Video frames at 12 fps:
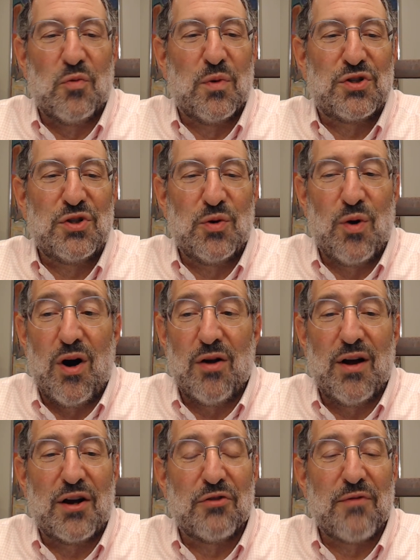Wishing you
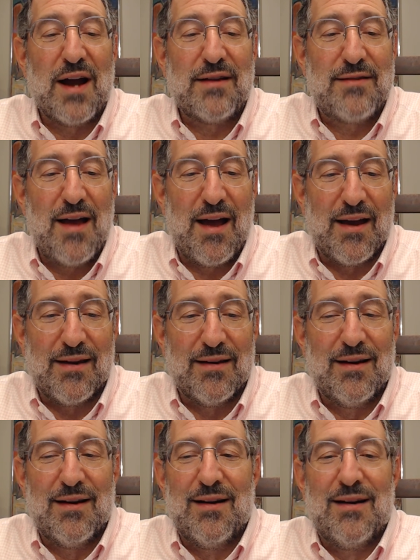all a great
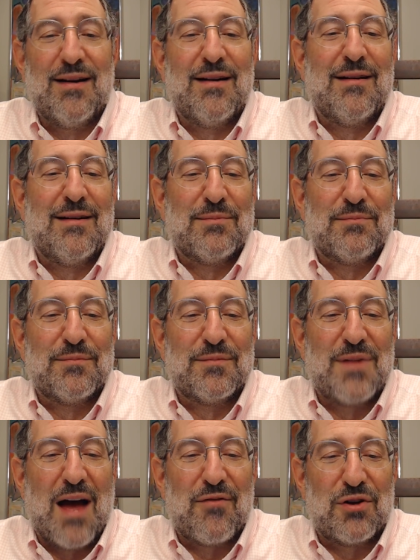day.
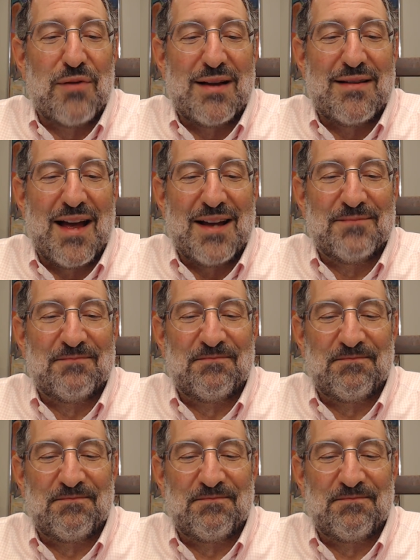Have a great day.